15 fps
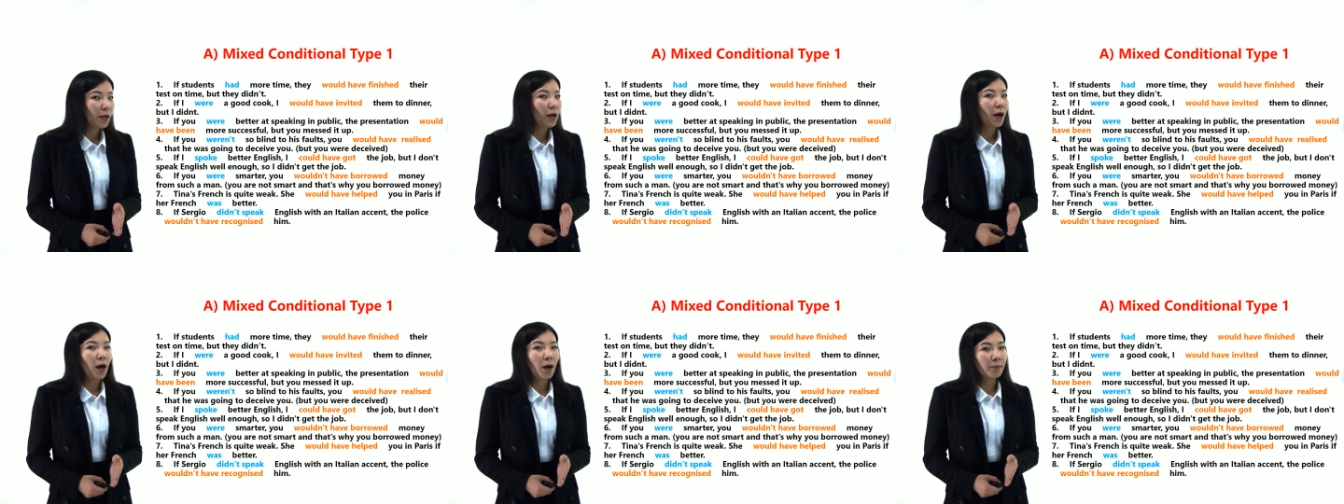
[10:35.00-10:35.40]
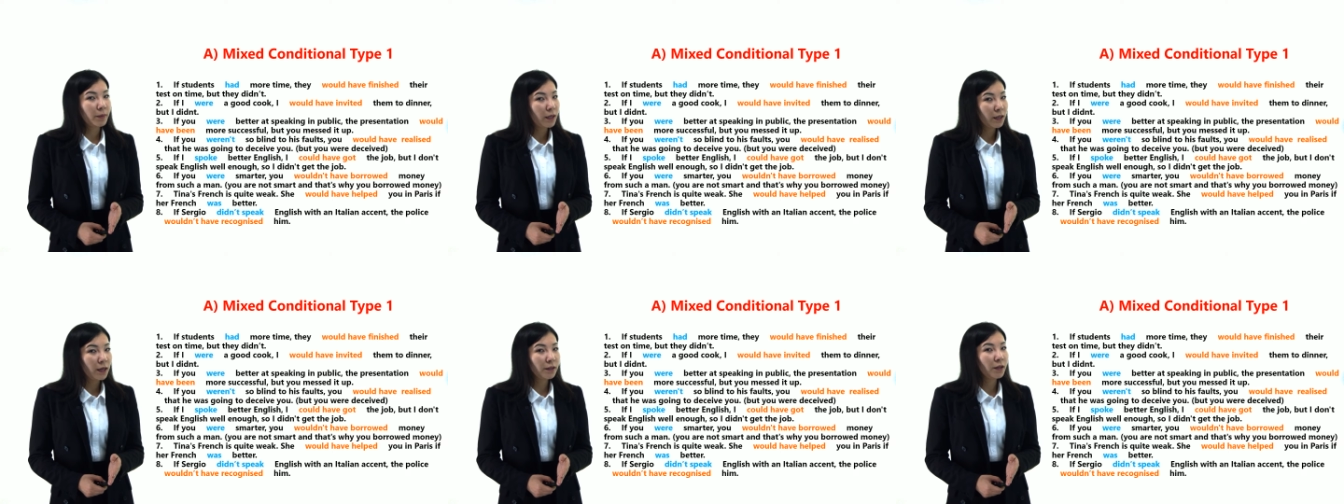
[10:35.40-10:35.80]
I'm
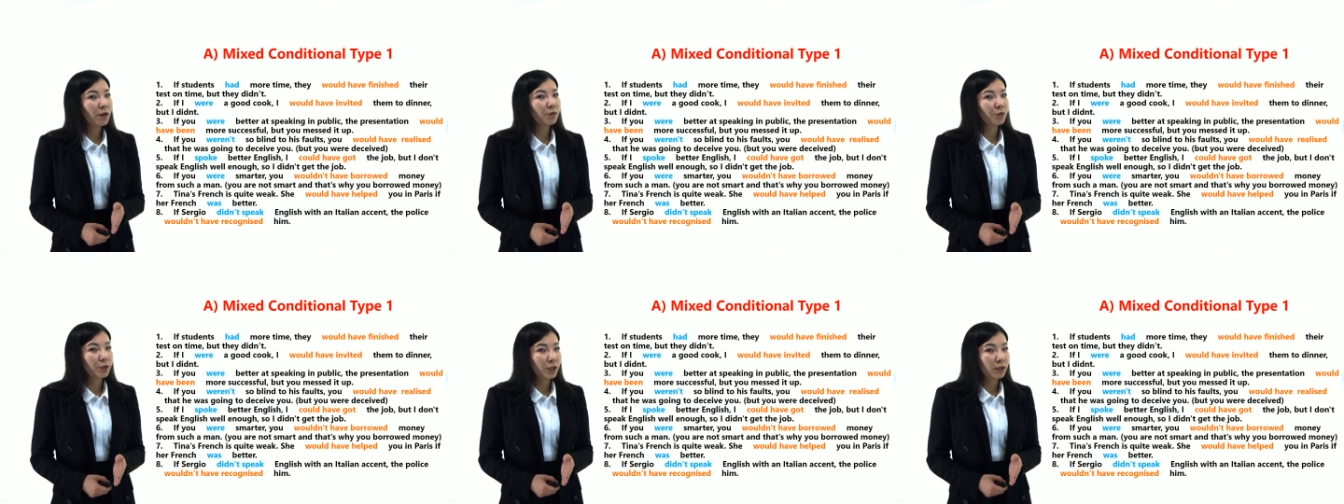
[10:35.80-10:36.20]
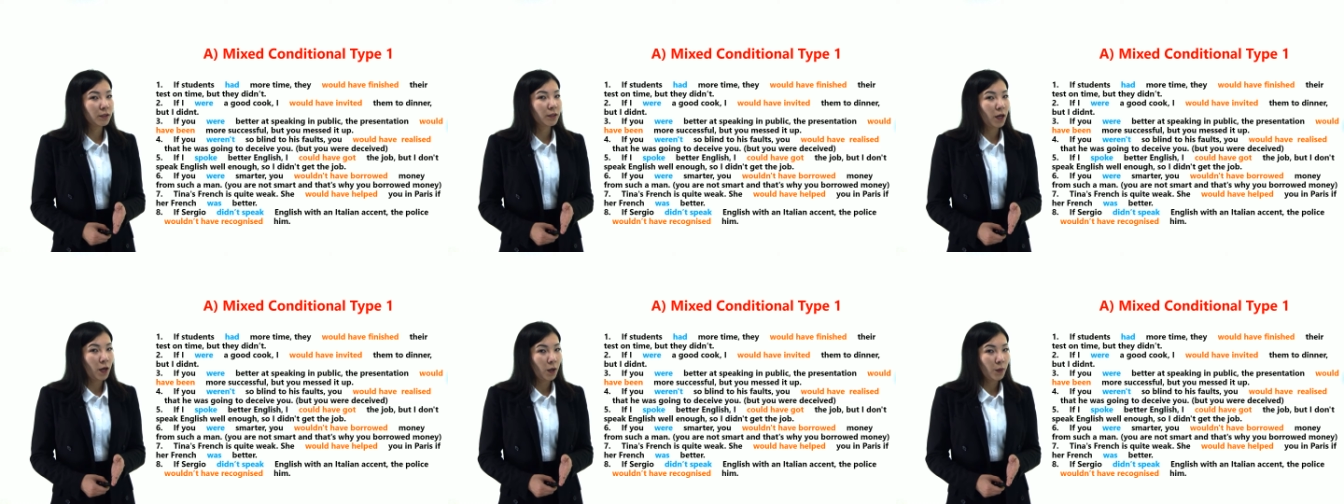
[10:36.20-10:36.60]
not gonna read it
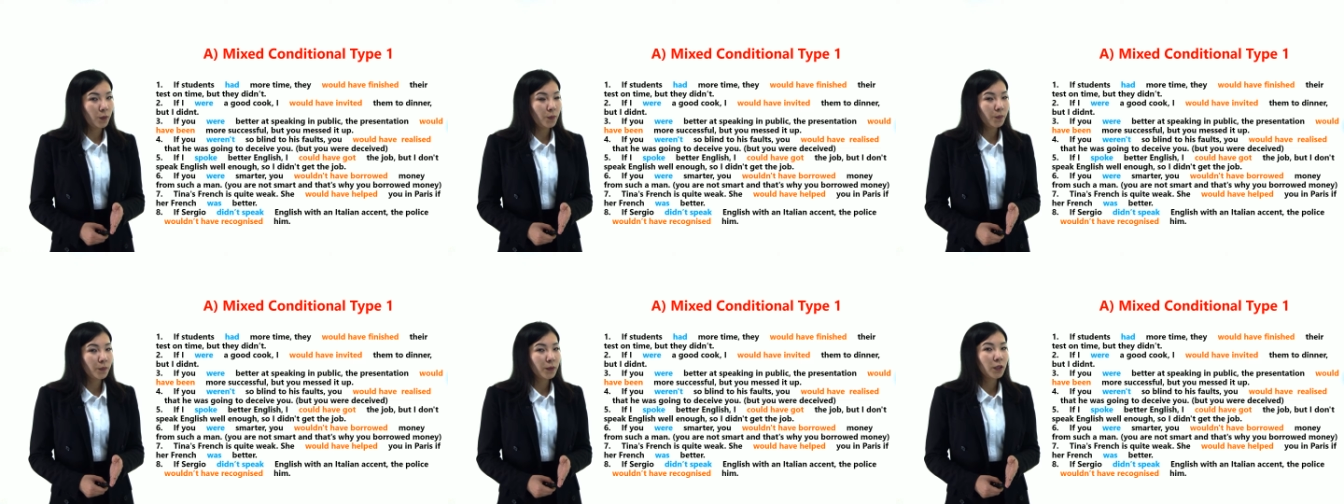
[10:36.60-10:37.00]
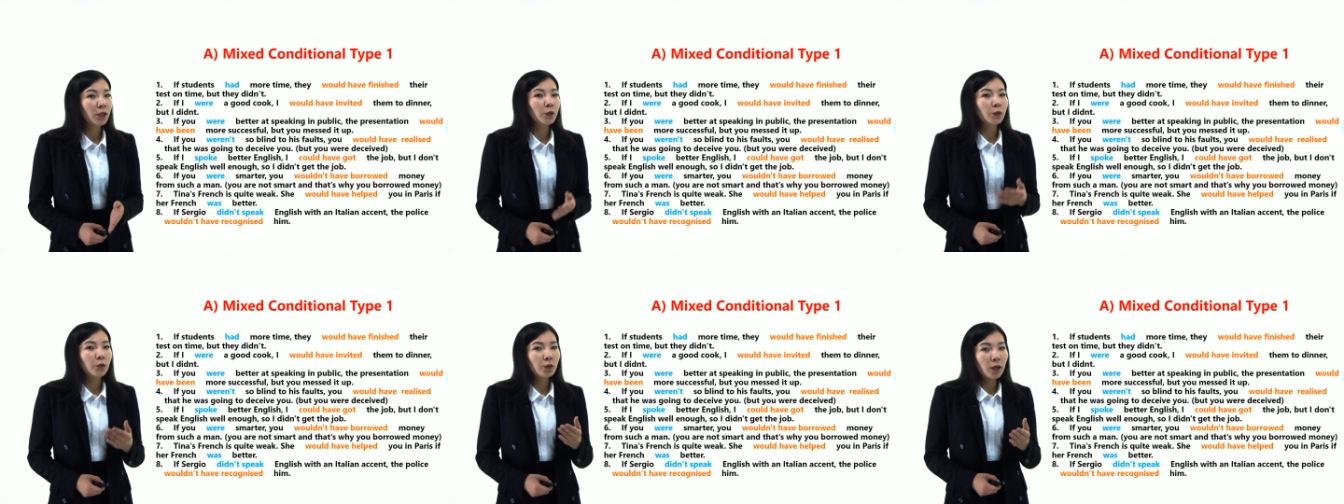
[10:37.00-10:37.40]
now.
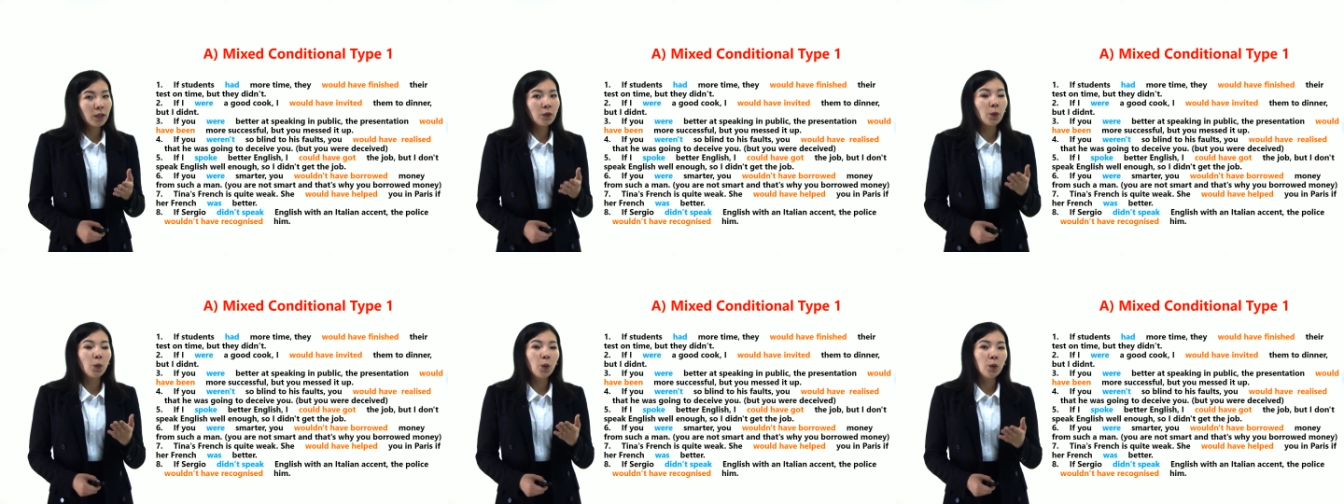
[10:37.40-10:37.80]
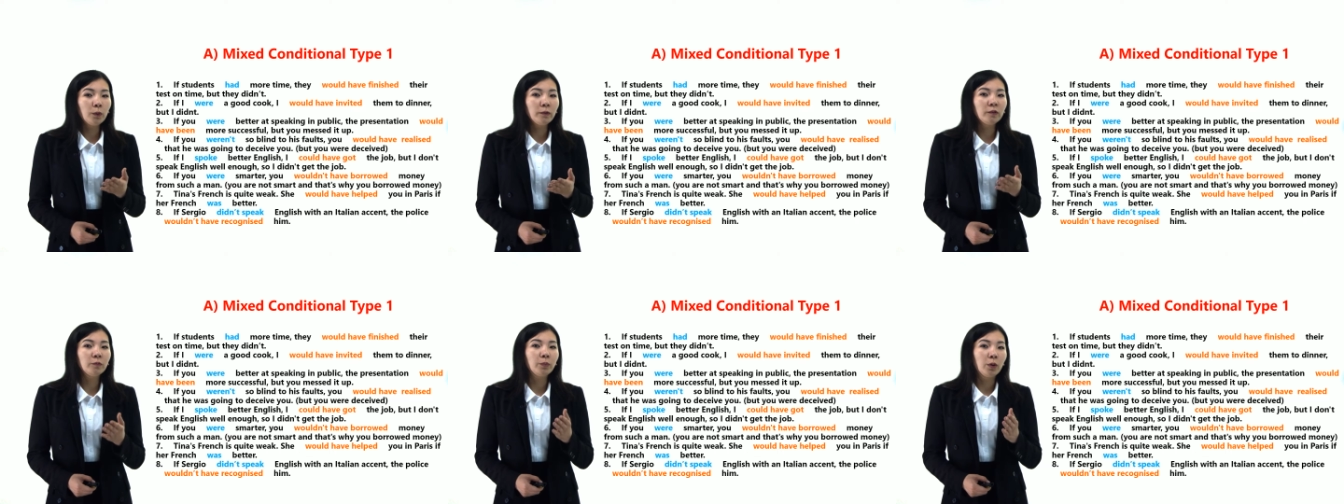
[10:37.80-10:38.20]
You can
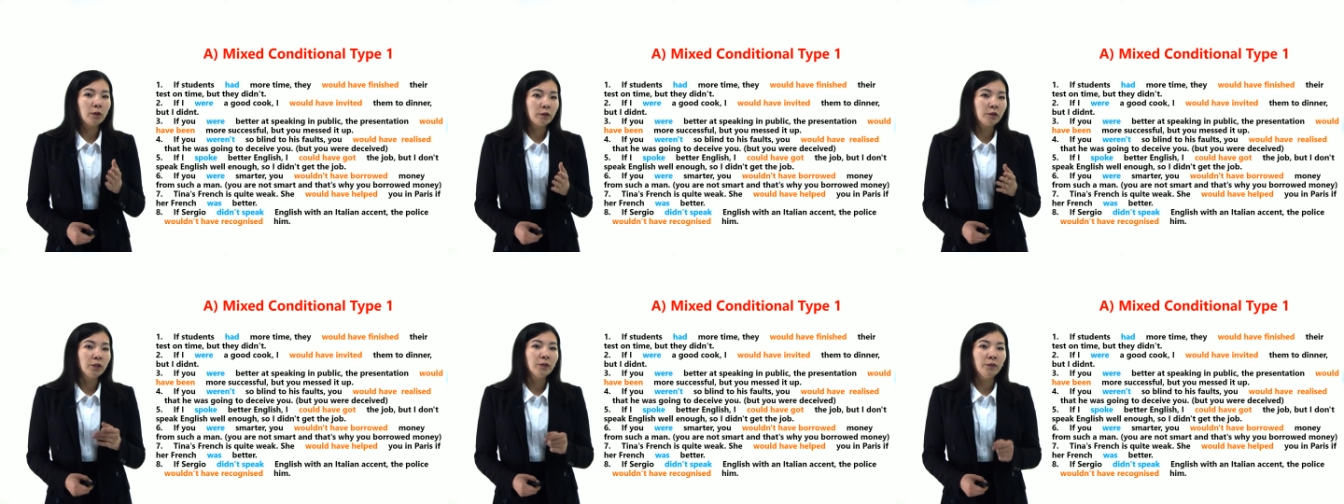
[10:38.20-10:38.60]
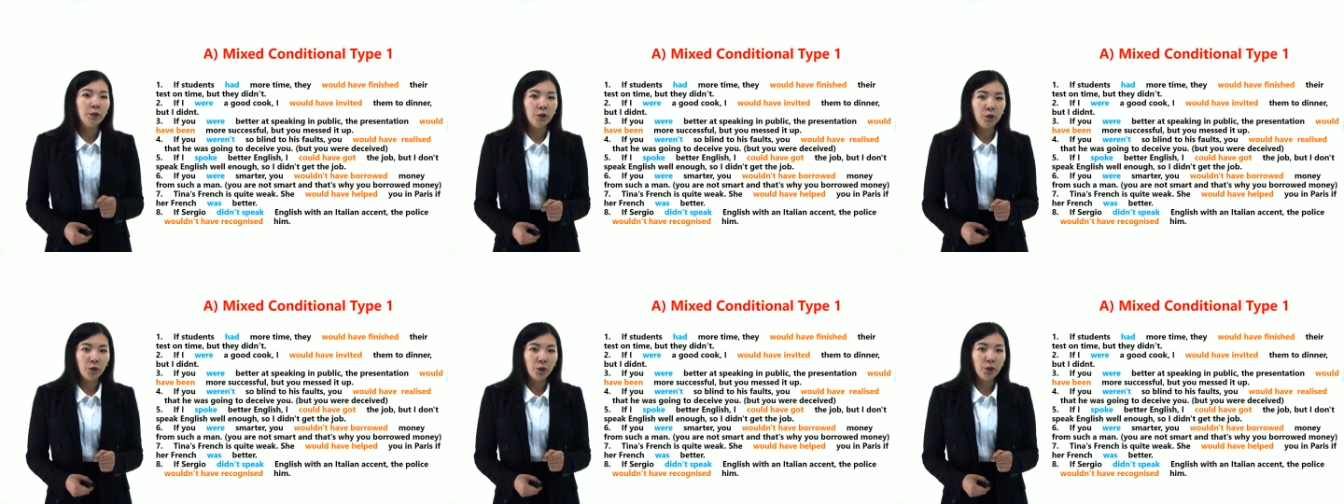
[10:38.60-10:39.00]
always pause the
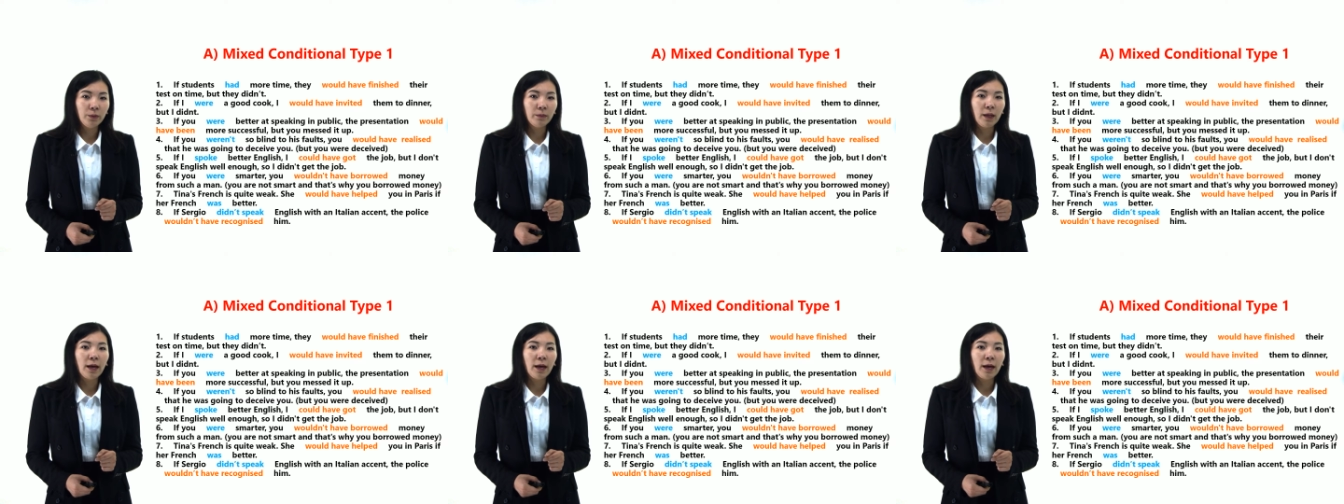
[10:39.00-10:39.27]
video